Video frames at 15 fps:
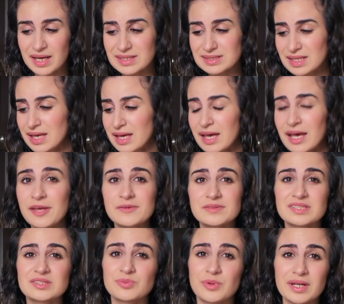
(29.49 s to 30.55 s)
because it
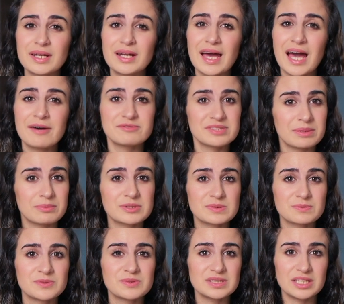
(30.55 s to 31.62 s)
uses one and a half
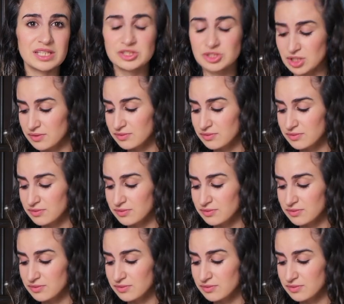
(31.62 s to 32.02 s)
tablespoons each